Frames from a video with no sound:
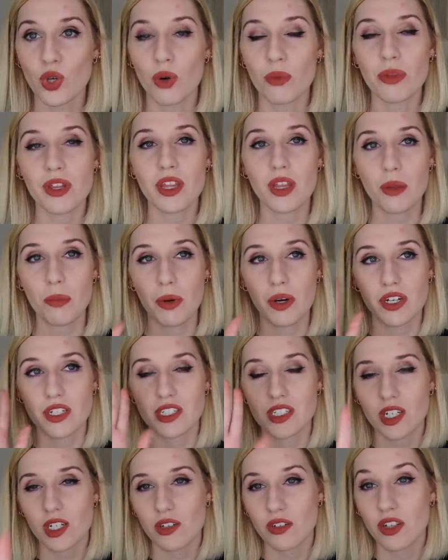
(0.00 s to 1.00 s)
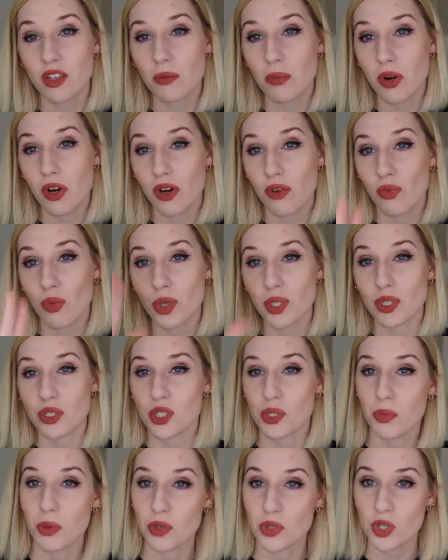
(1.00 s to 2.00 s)
Normally they put a sticker in the book of when you're
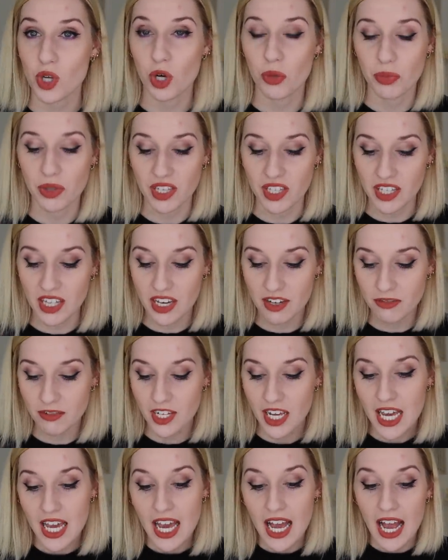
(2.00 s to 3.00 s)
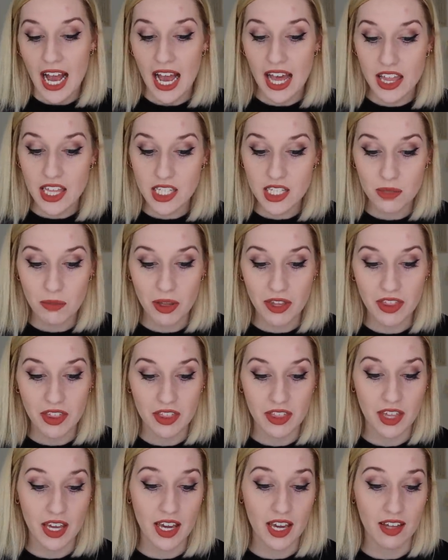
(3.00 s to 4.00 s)
supposed to open the gift, and this
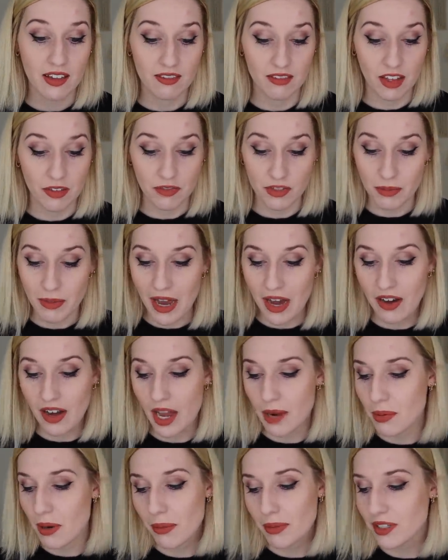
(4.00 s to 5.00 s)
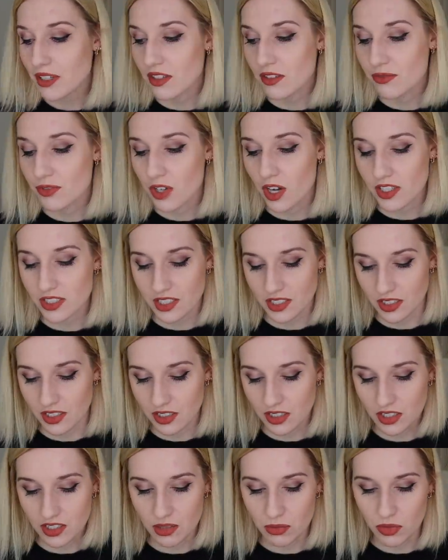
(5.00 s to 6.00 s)
month they left them out. I probably could have contacted
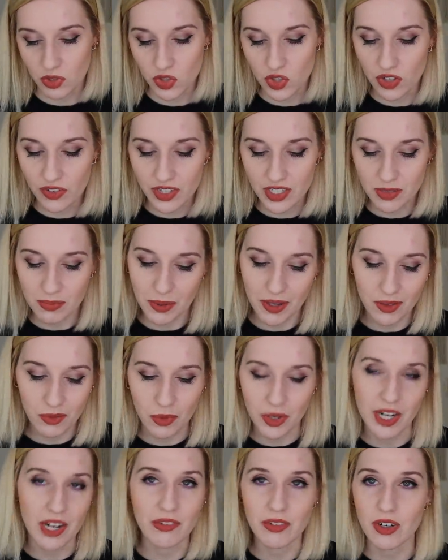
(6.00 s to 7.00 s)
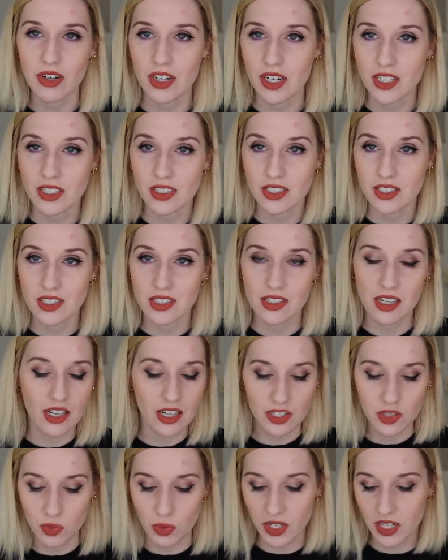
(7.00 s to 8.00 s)
customer service, but whatever. It's, it
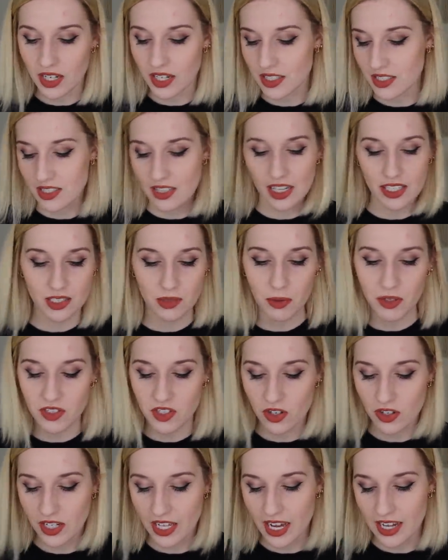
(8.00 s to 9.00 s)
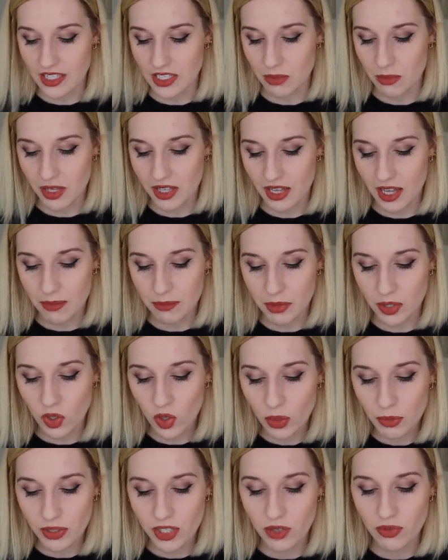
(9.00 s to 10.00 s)
is what it is. Next month's already has them in them. But
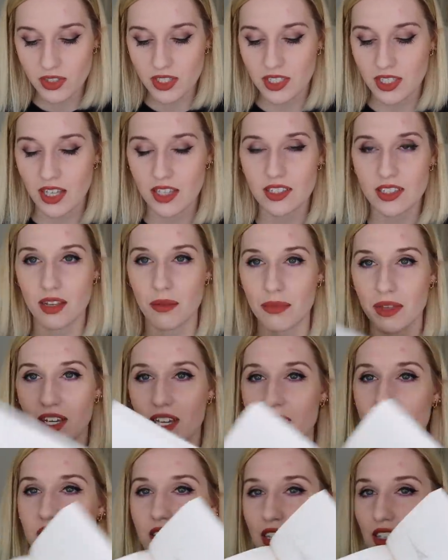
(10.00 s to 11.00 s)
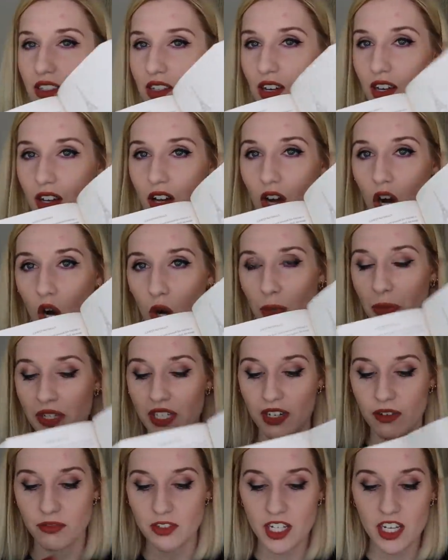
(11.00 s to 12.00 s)
normally you would get something and it says open
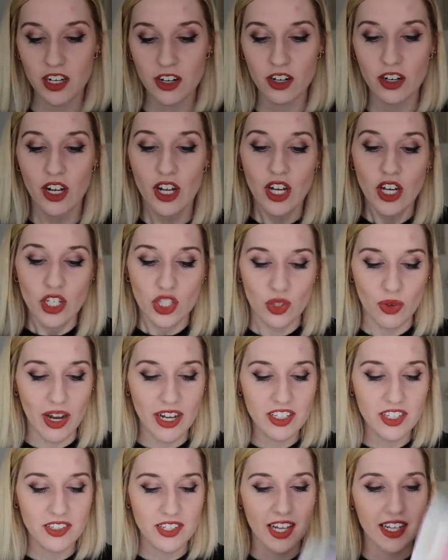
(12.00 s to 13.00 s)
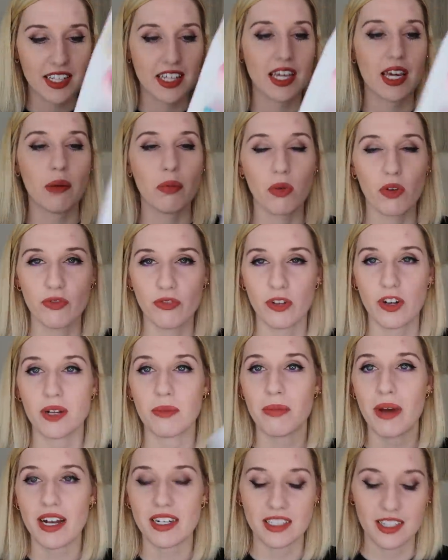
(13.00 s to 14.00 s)
gift here. So I just had to keep referring
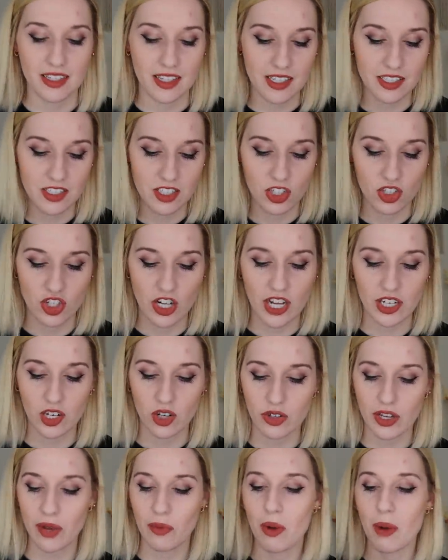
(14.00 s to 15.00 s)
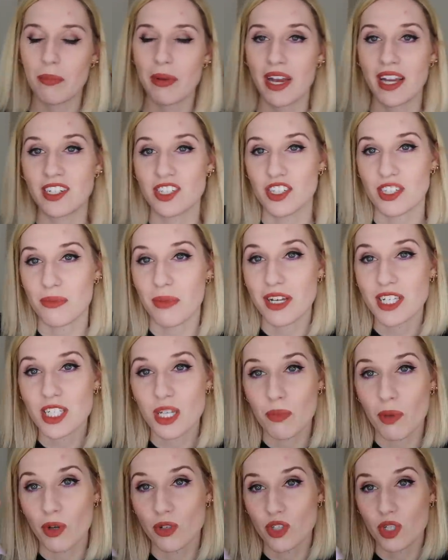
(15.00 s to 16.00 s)
back to this to check, okay, what pages am I
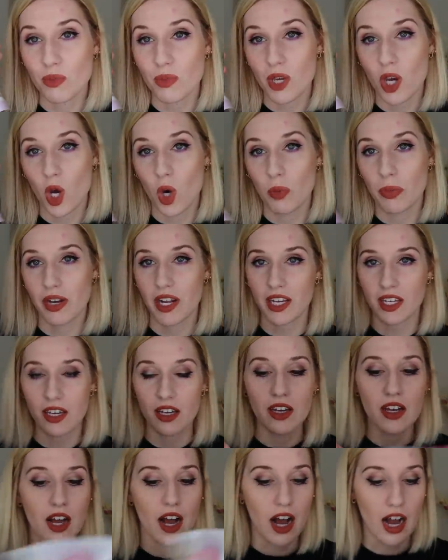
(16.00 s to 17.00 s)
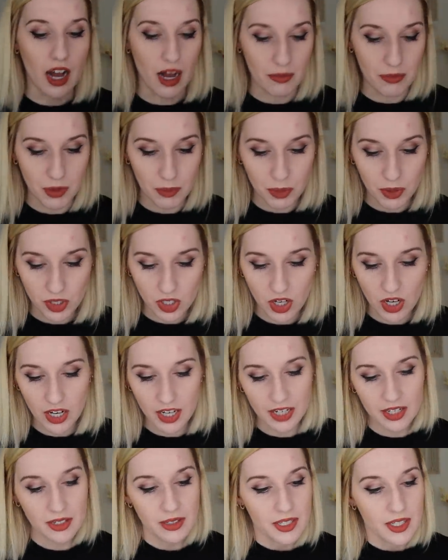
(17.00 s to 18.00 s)
supposed to be opening um, the book
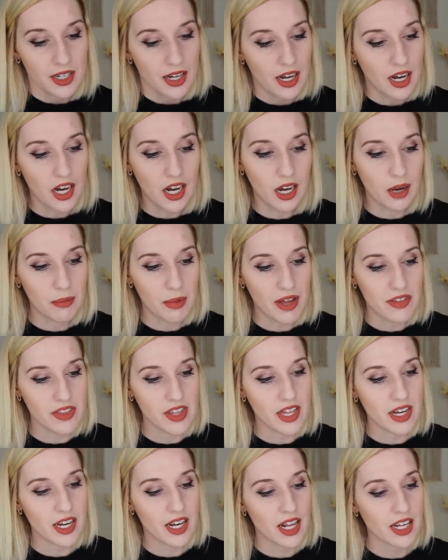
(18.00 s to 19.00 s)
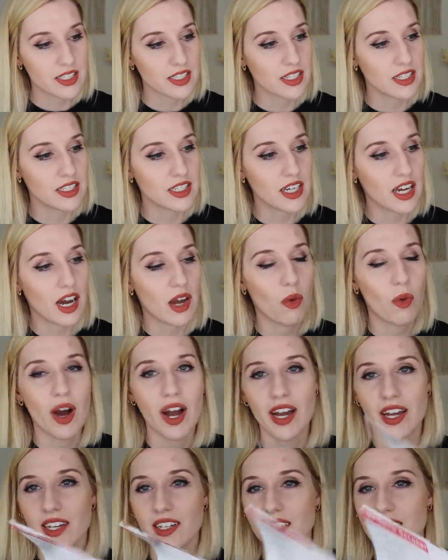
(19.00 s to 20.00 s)
on? Um, and then it has a
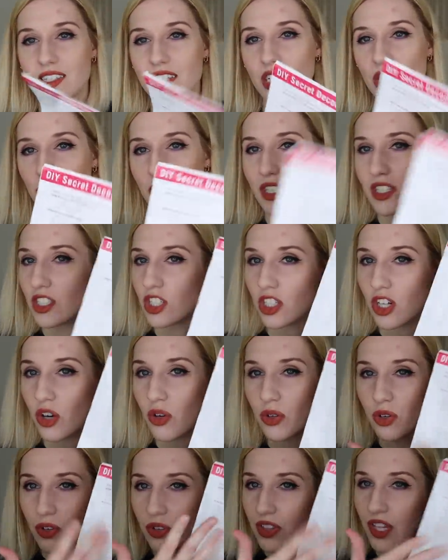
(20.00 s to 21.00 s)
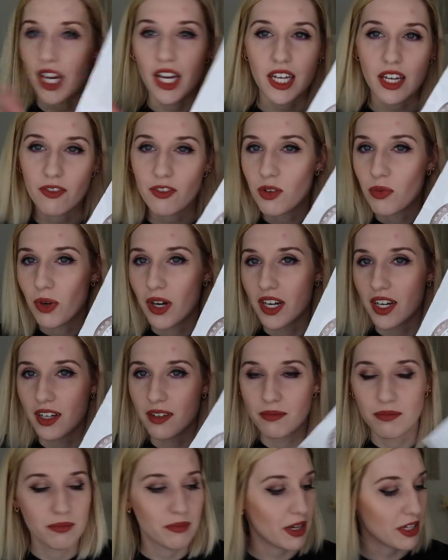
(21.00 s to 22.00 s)
DIY secret decoder thing if you want
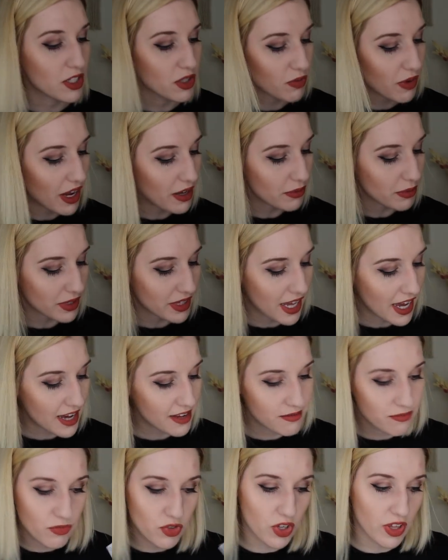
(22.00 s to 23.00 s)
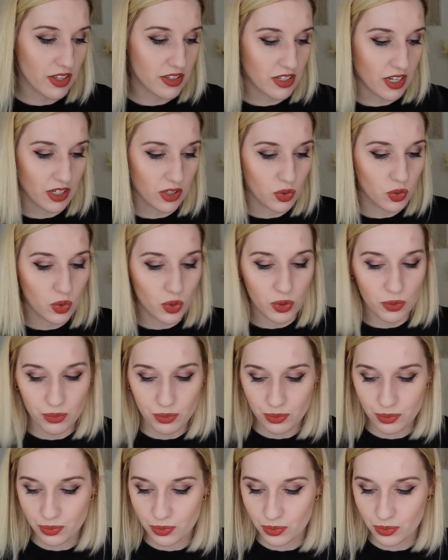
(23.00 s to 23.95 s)
to mess around with that, so that's kind of cool.